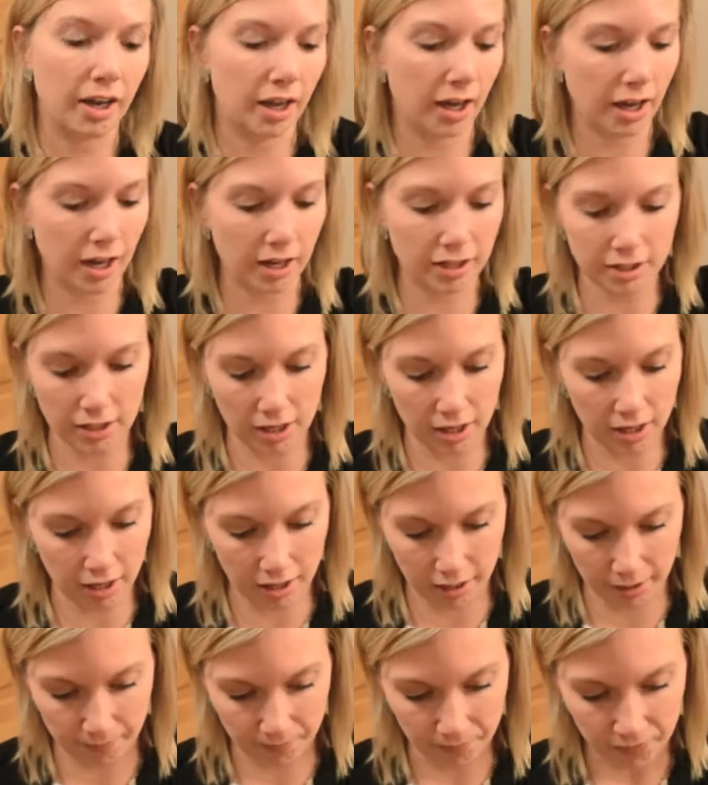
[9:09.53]
and
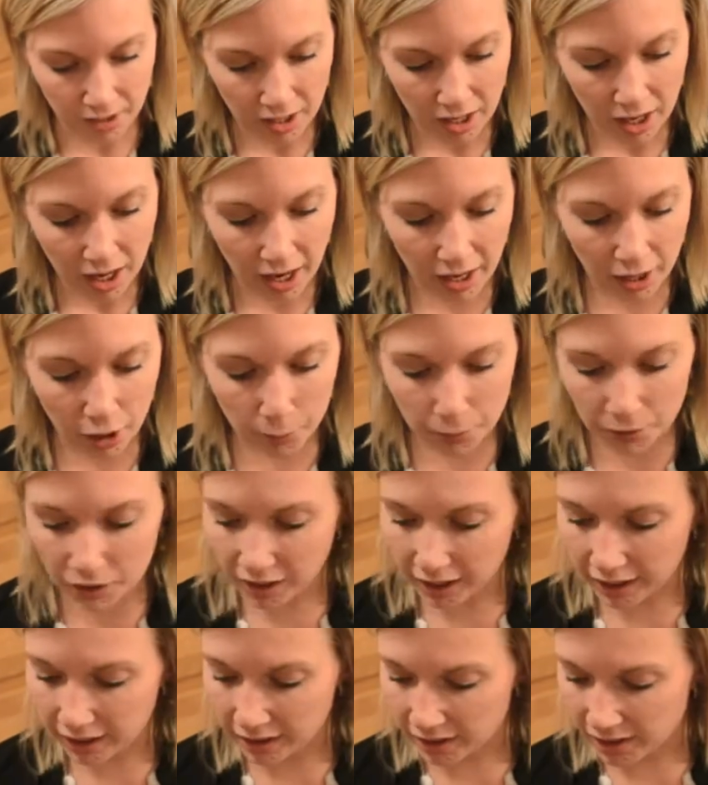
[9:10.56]
I hope you
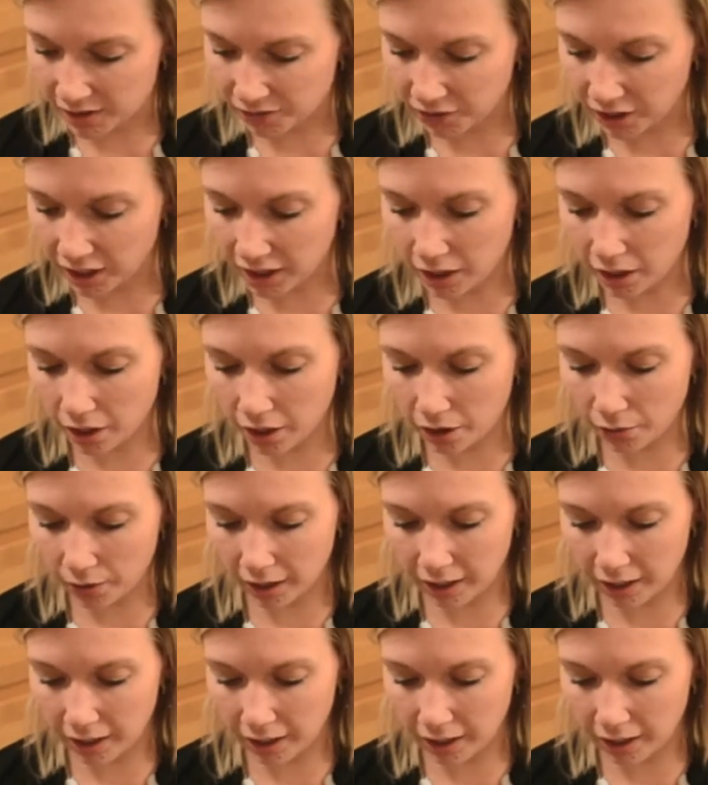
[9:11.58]
like this video.